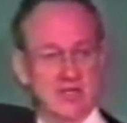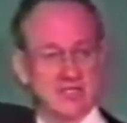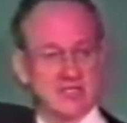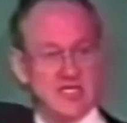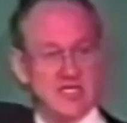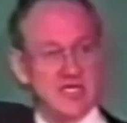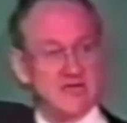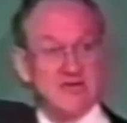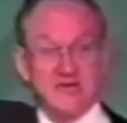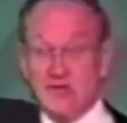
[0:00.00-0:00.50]

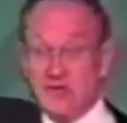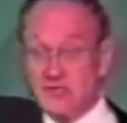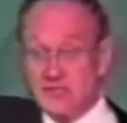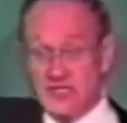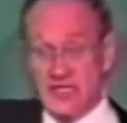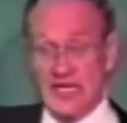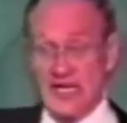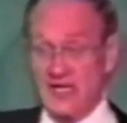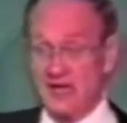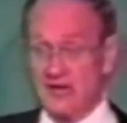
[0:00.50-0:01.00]
See, even if there was
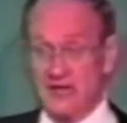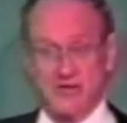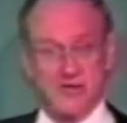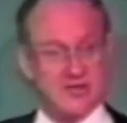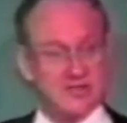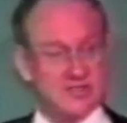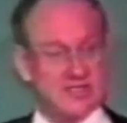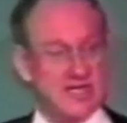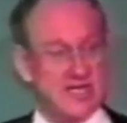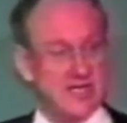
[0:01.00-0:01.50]
a guy here, he
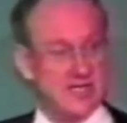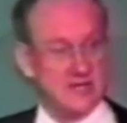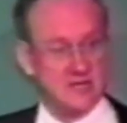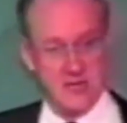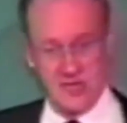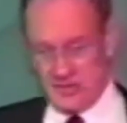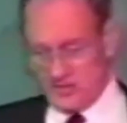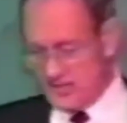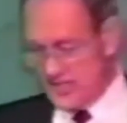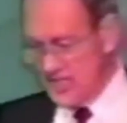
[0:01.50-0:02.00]
wouldn't say anything,
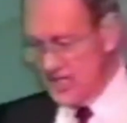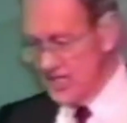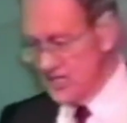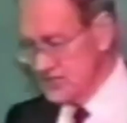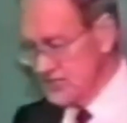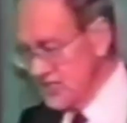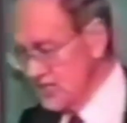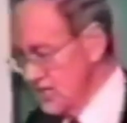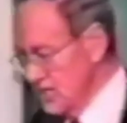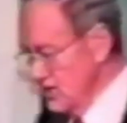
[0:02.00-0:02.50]
would he? Okay.
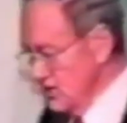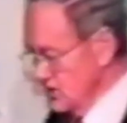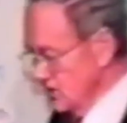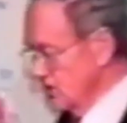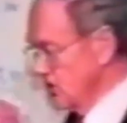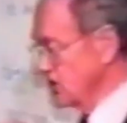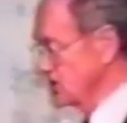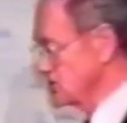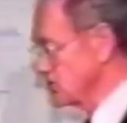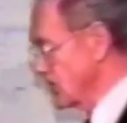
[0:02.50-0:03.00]
See,
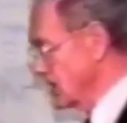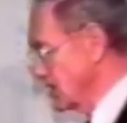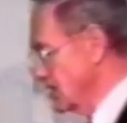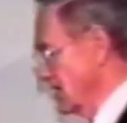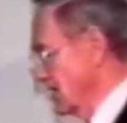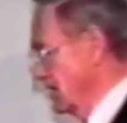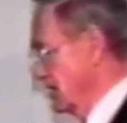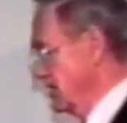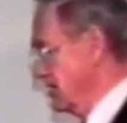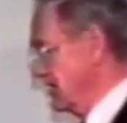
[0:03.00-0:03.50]
notice what
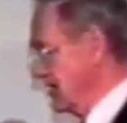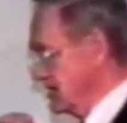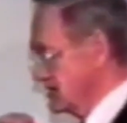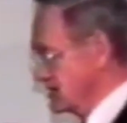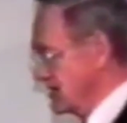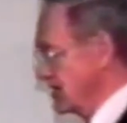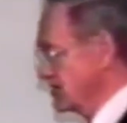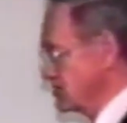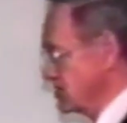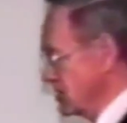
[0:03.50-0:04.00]
the
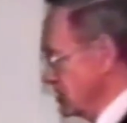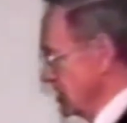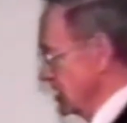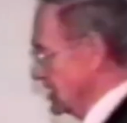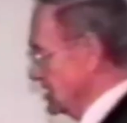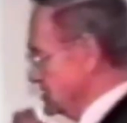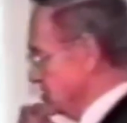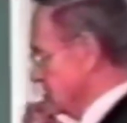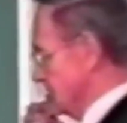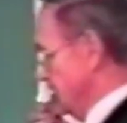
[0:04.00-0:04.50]
assumption
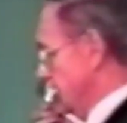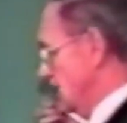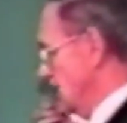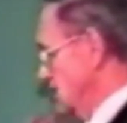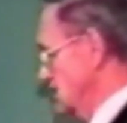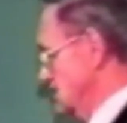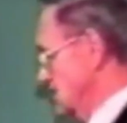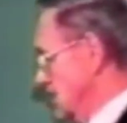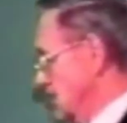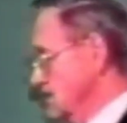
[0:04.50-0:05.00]
is, that
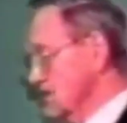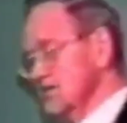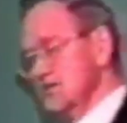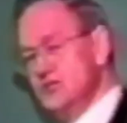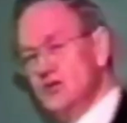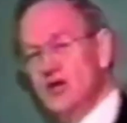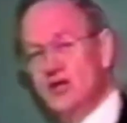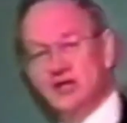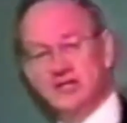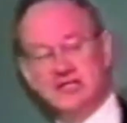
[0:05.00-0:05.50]
he's in
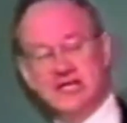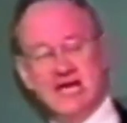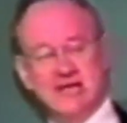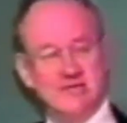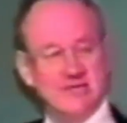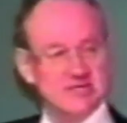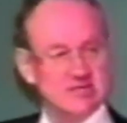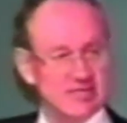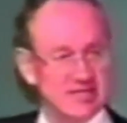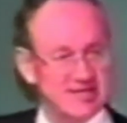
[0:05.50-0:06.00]
this all the time,
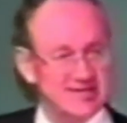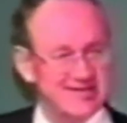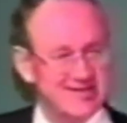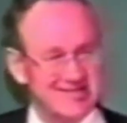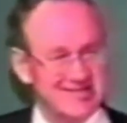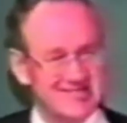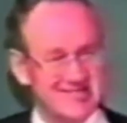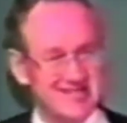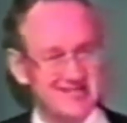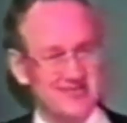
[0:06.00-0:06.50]
isn't it?
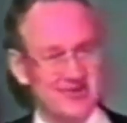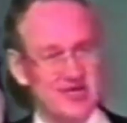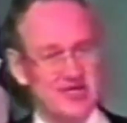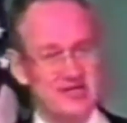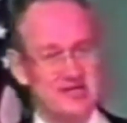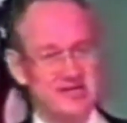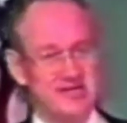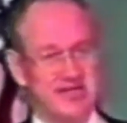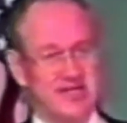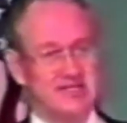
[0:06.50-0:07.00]
Isn't that
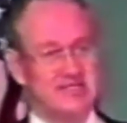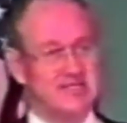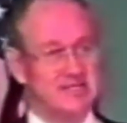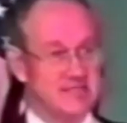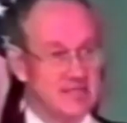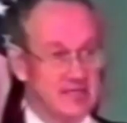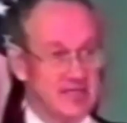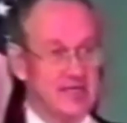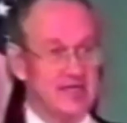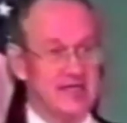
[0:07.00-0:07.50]
fun? Because
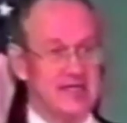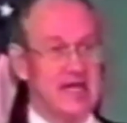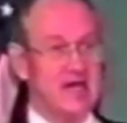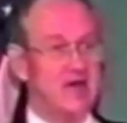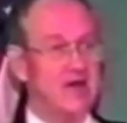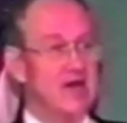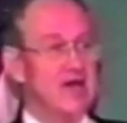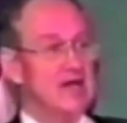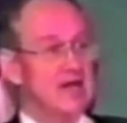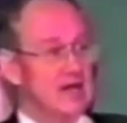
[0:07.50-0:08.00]
it's illegal.
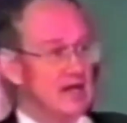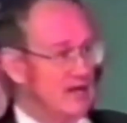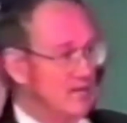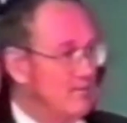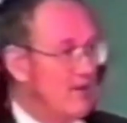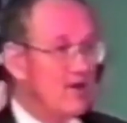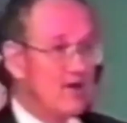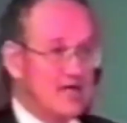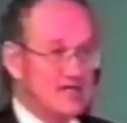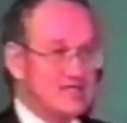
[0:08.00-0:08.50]
Now,
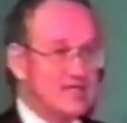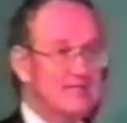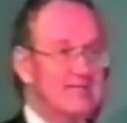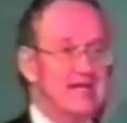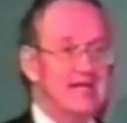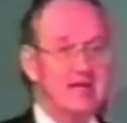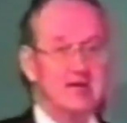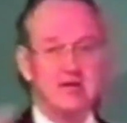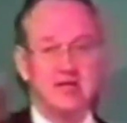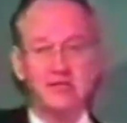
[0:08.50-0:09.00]
marriage.
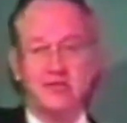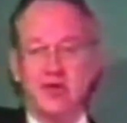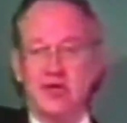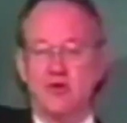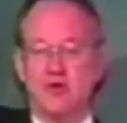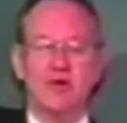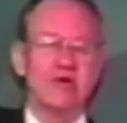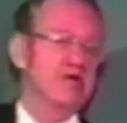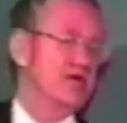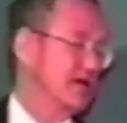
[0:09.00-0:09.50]
Anybody here in a
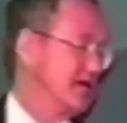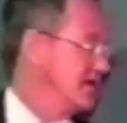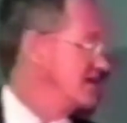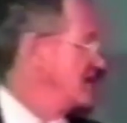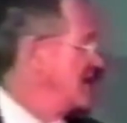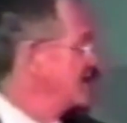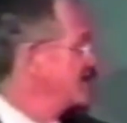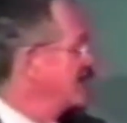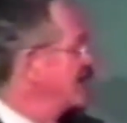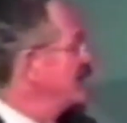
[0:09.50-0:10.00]
part? Well, we won't get into
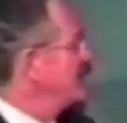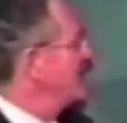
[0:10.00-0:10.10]
that. Okay.